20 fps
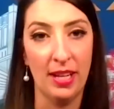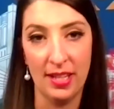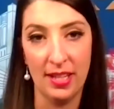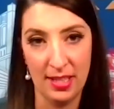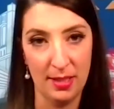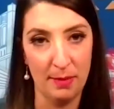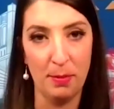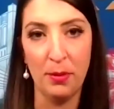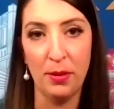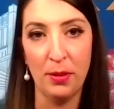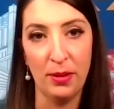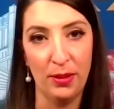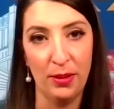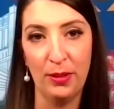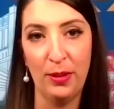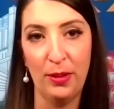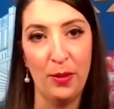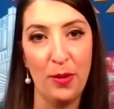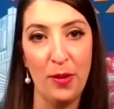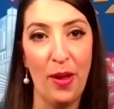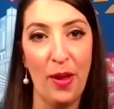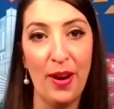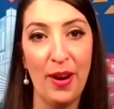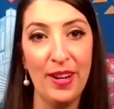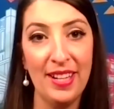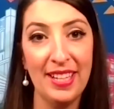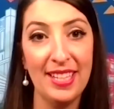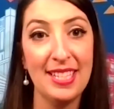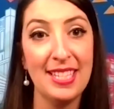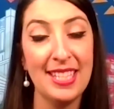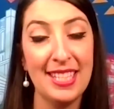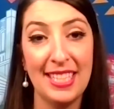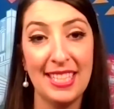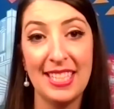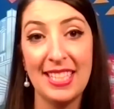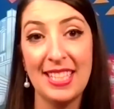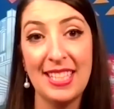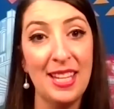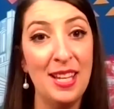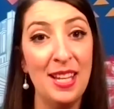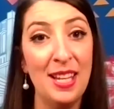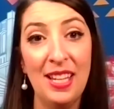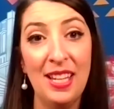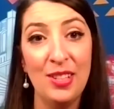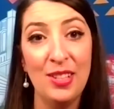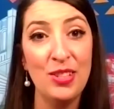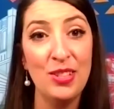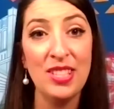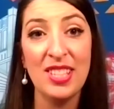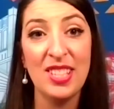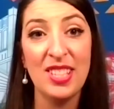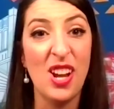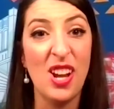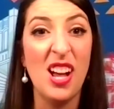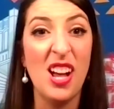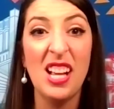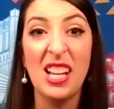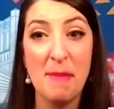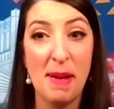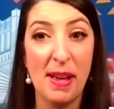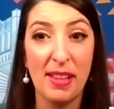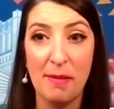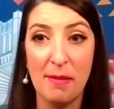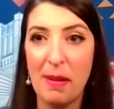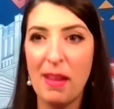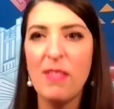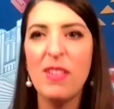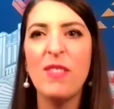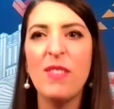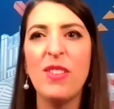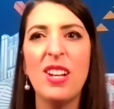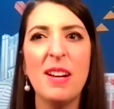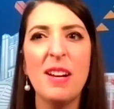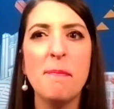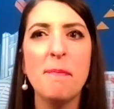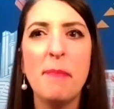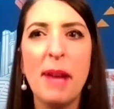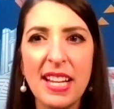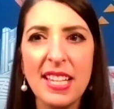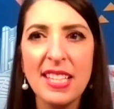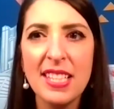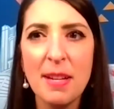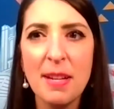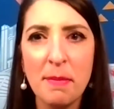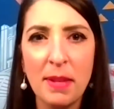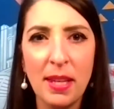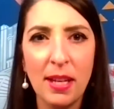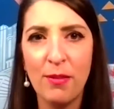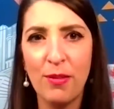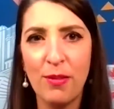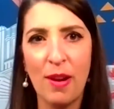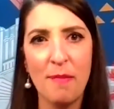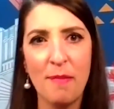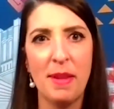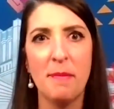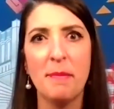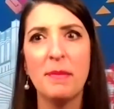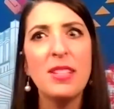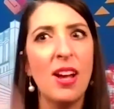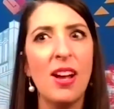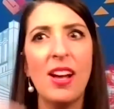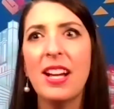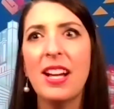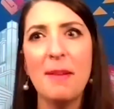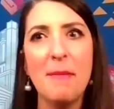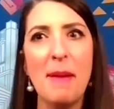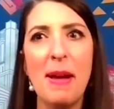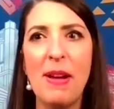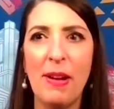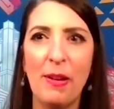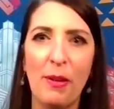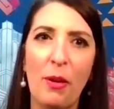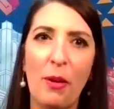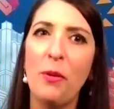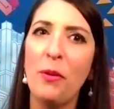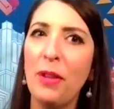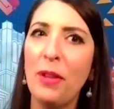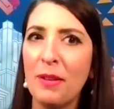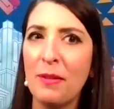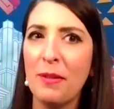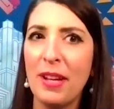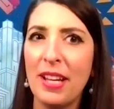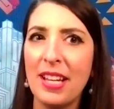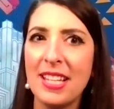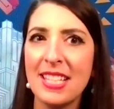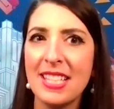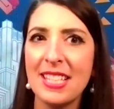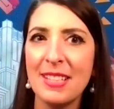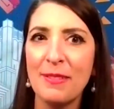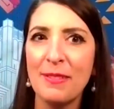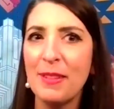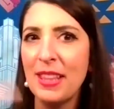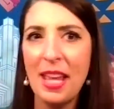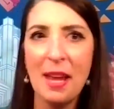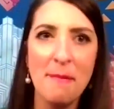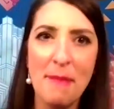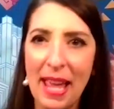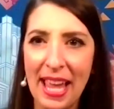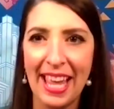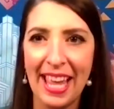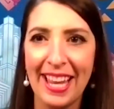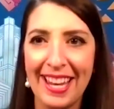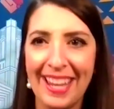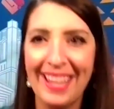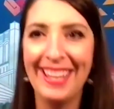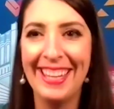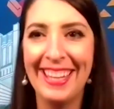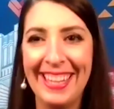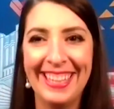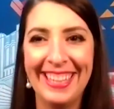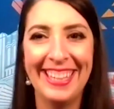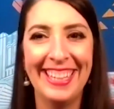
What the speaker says: way to support your local artists, is just talk about them. Even if you didn't buy something from them, talk about how cool it was, what they made.